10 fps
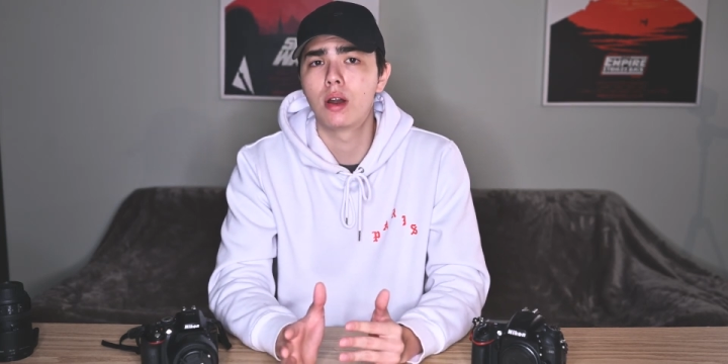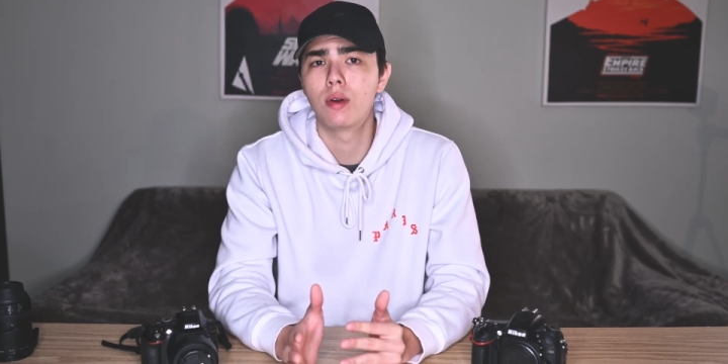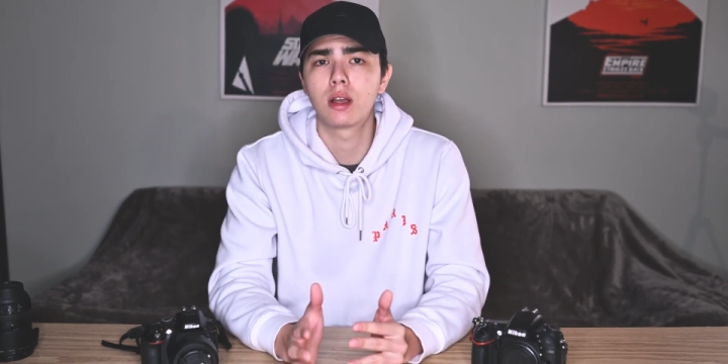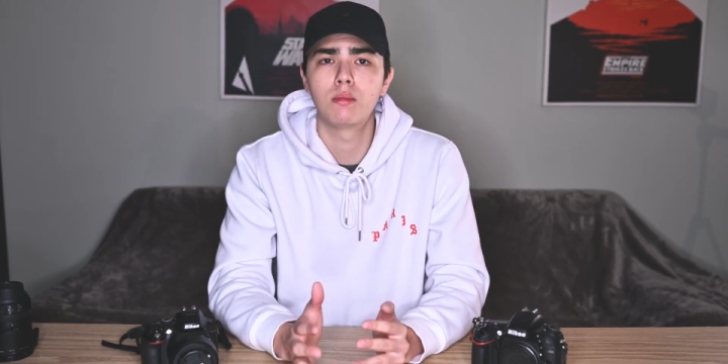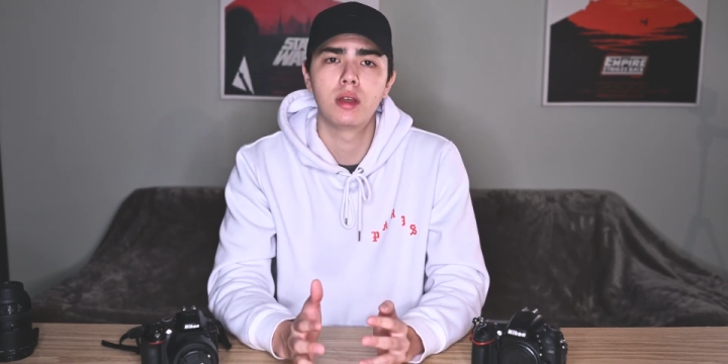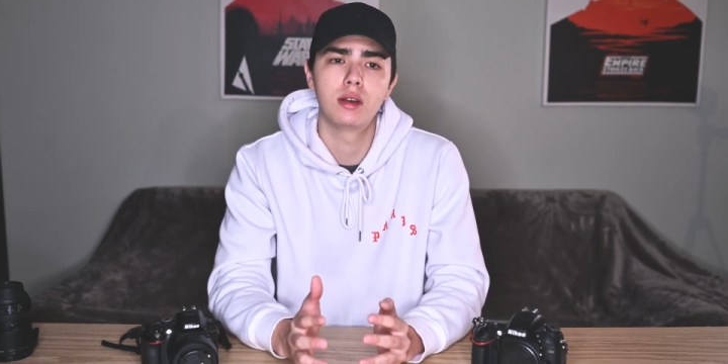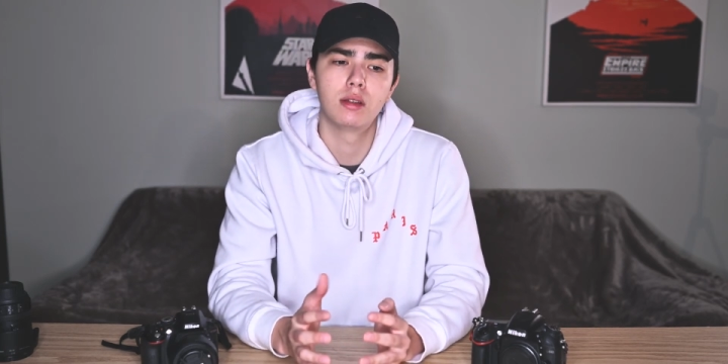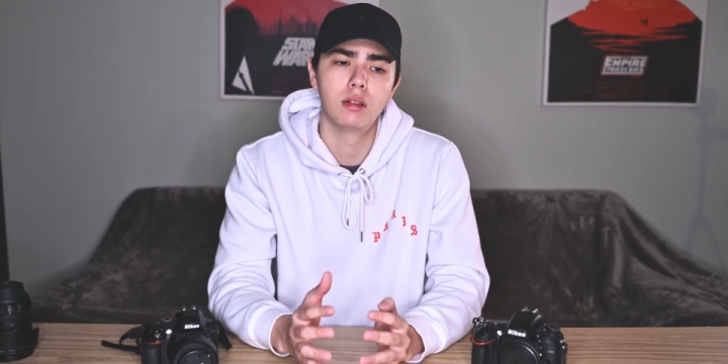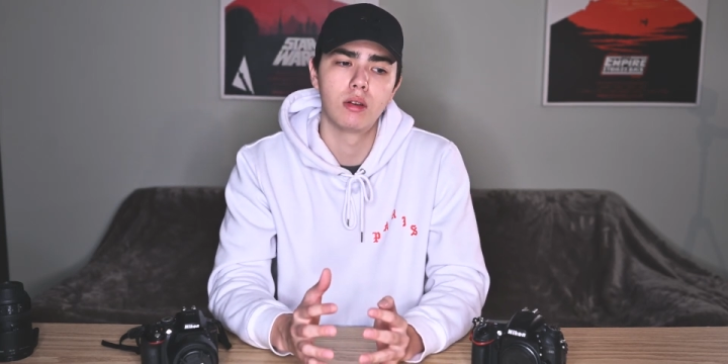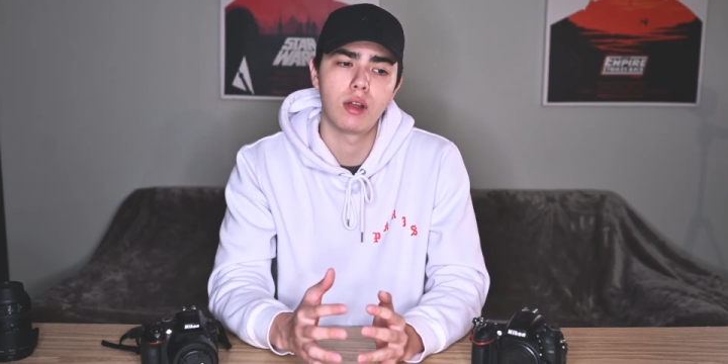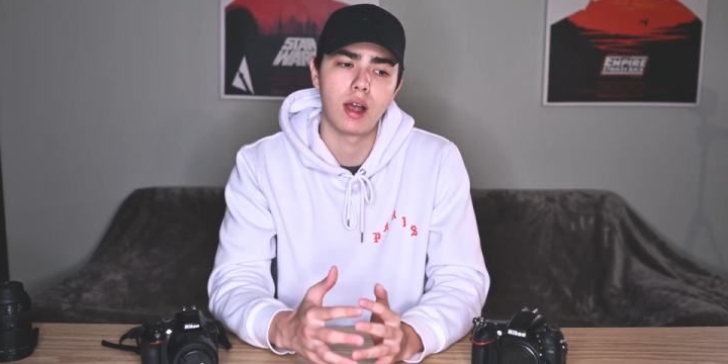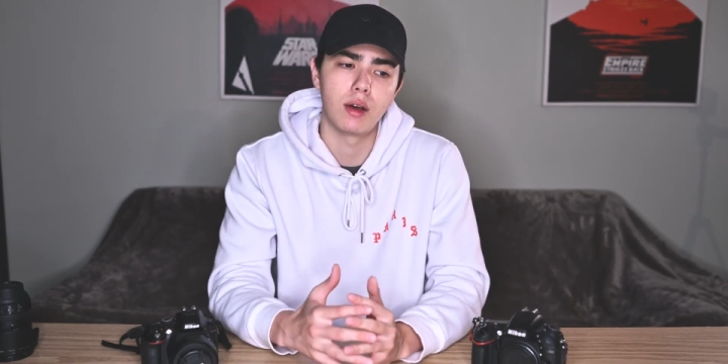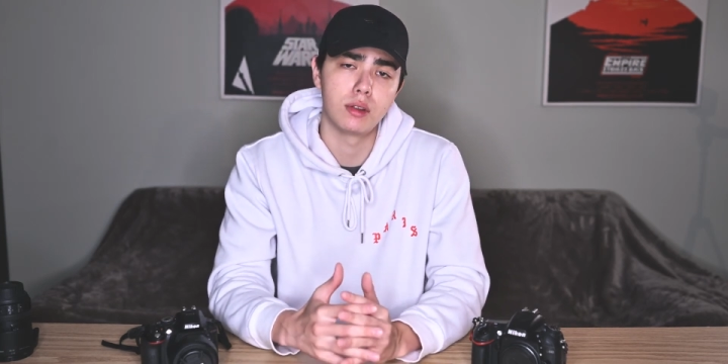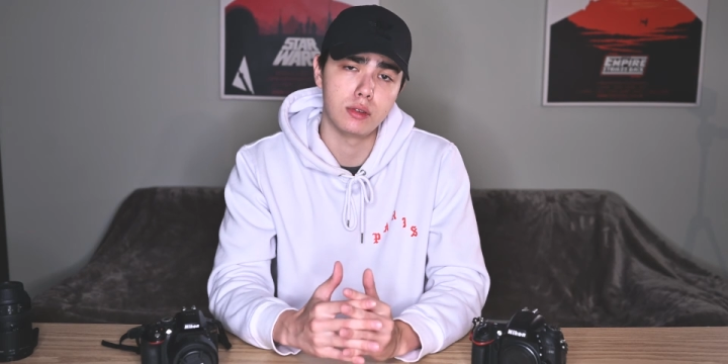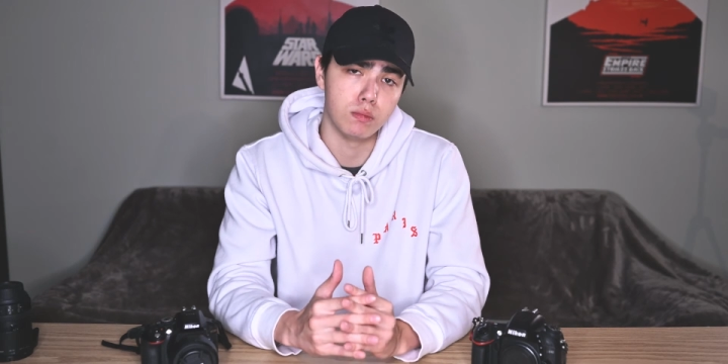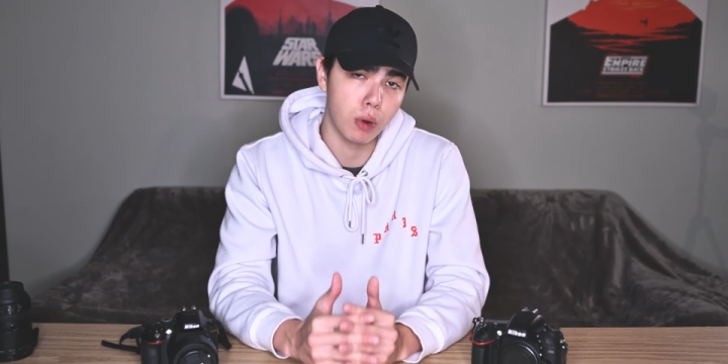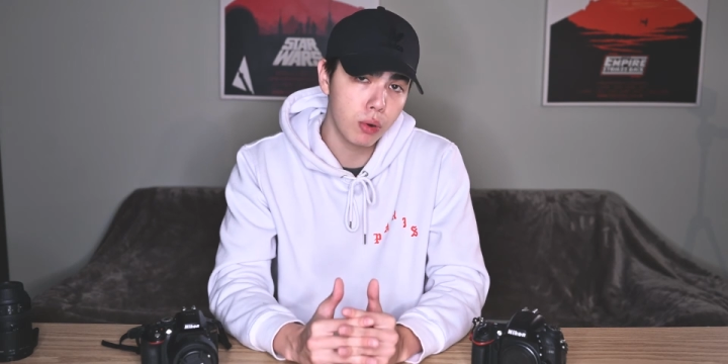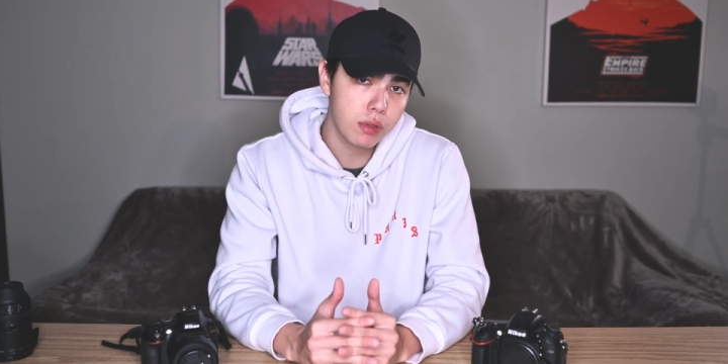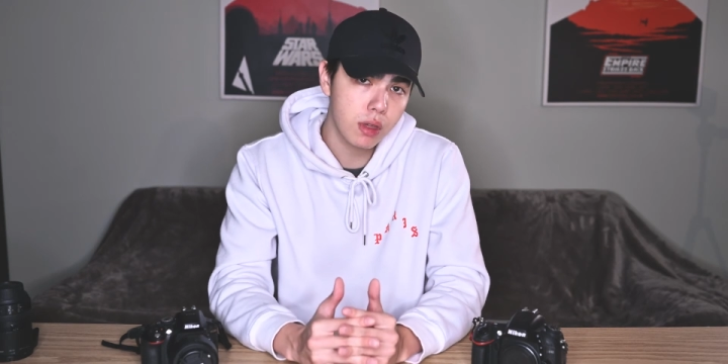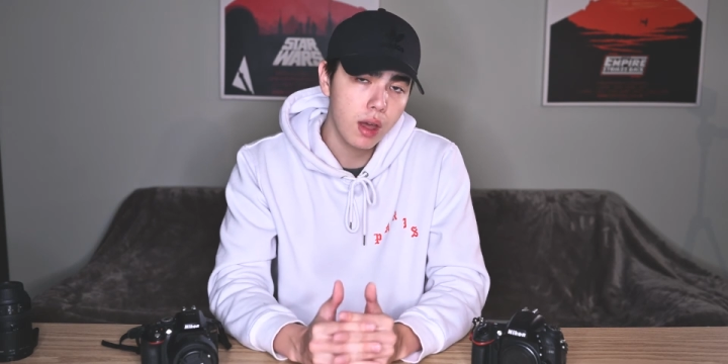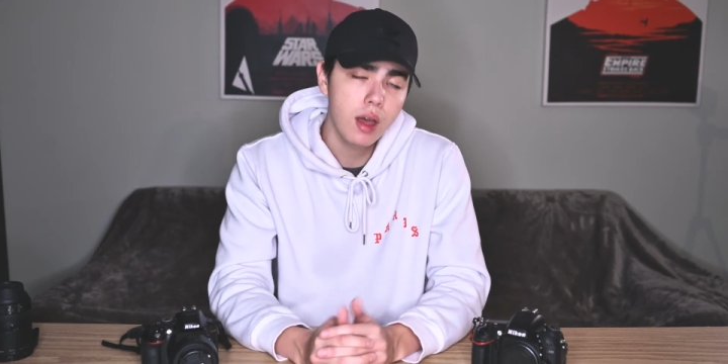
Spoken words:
I'd recommend learning how to do both.